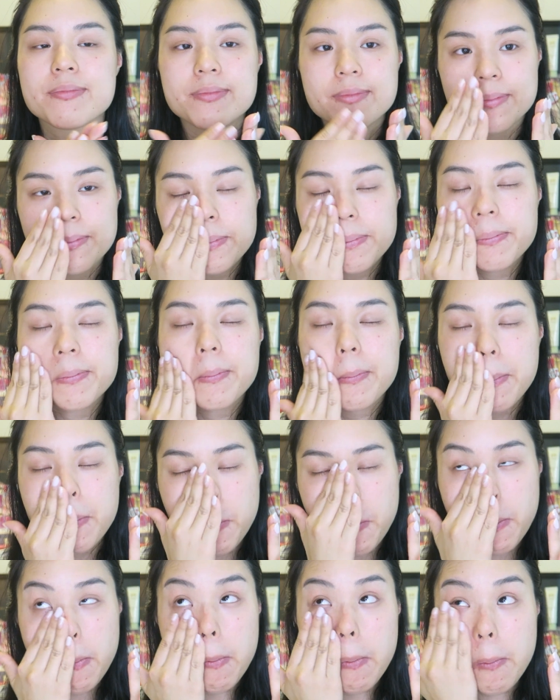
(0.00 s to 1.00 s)
My Skin
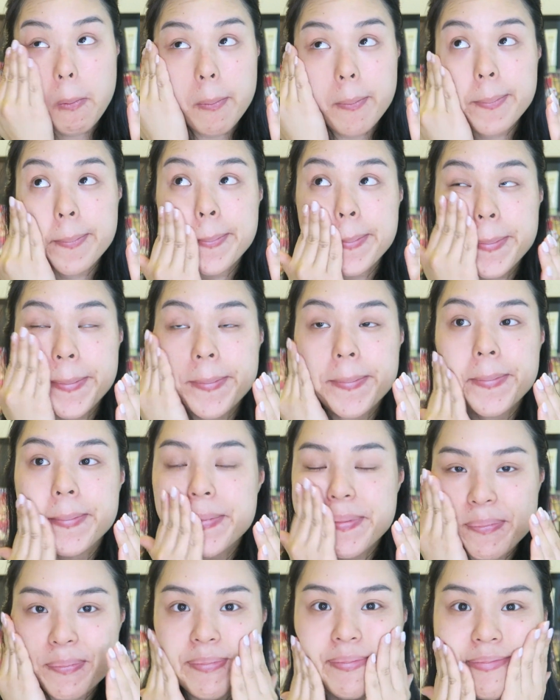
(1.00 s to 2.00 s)
Inc.
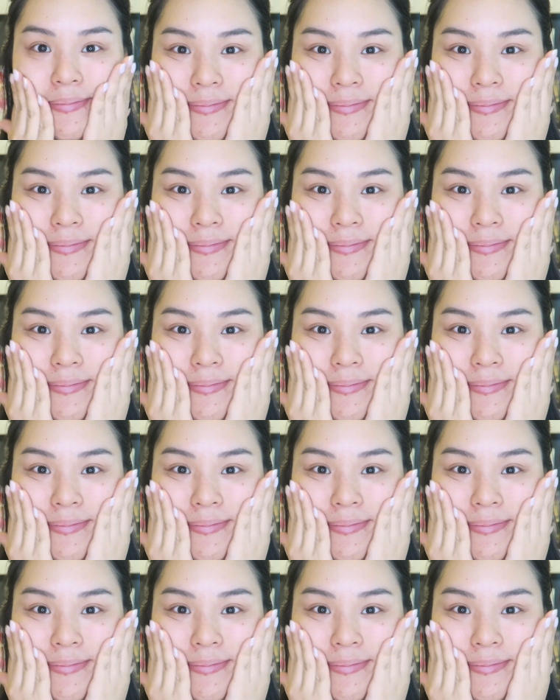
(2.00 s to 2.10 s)
Afterwards is the